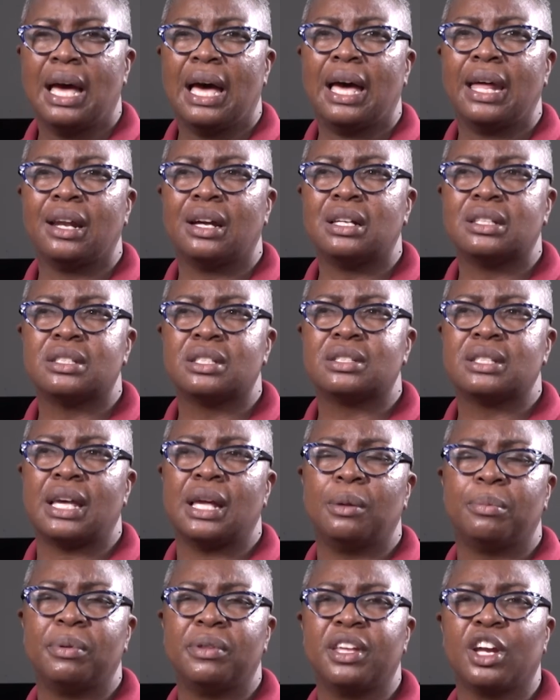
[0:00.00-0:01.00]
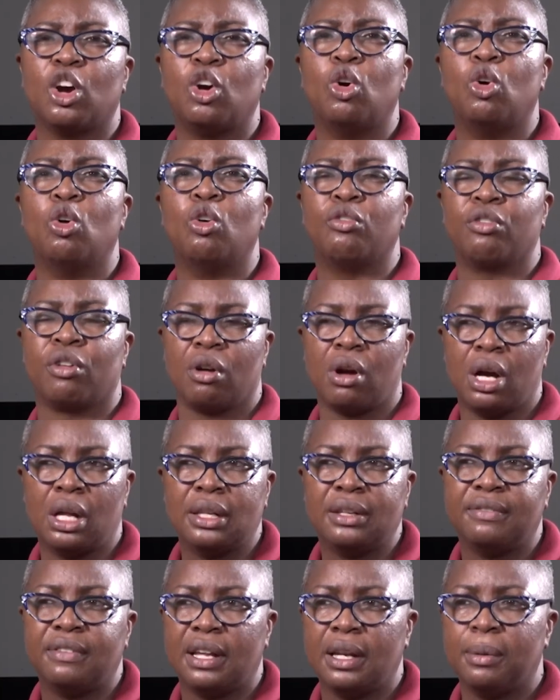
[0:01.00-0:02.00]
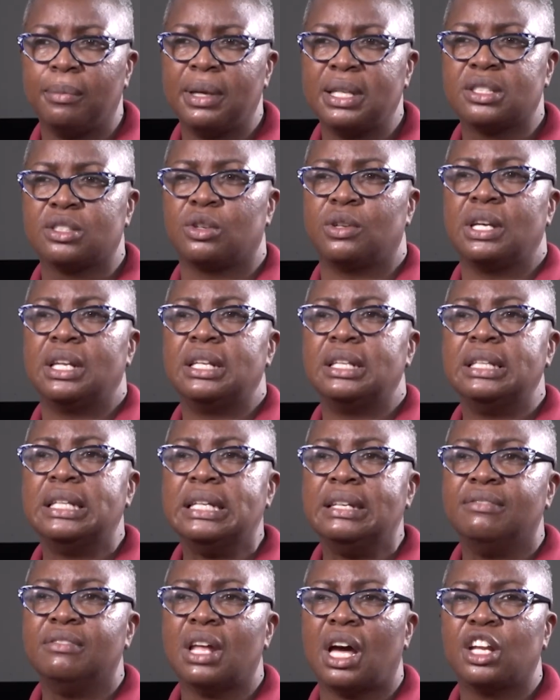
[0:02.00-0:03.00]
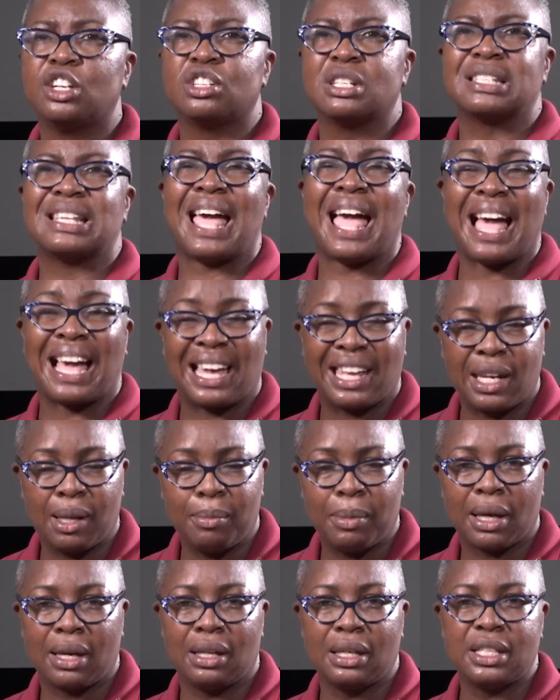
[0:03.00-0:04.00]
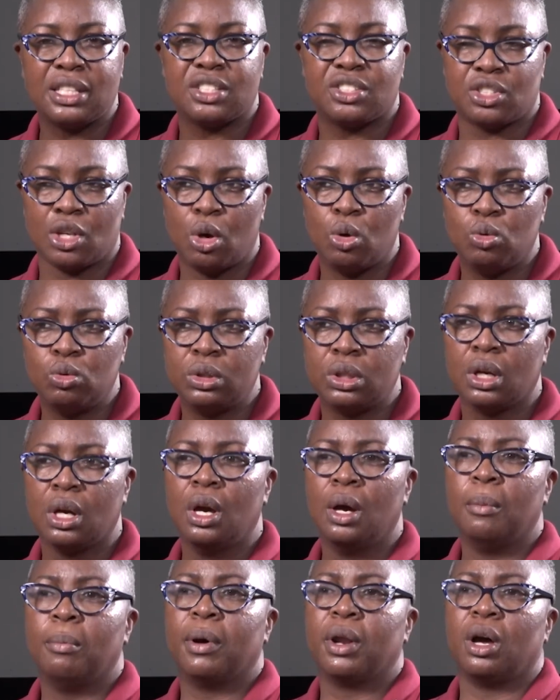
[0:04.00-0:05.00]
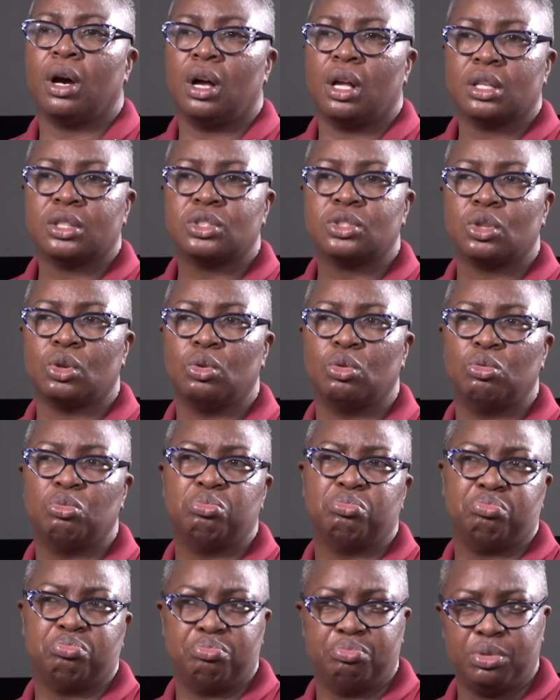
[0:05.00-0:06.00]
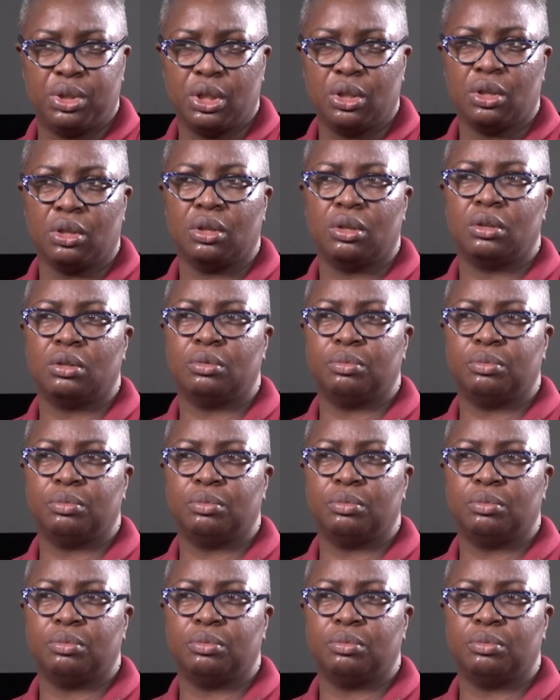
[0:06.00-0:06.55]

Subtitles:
and also to help with their overall development so they leave not just academically sound, but also, you know,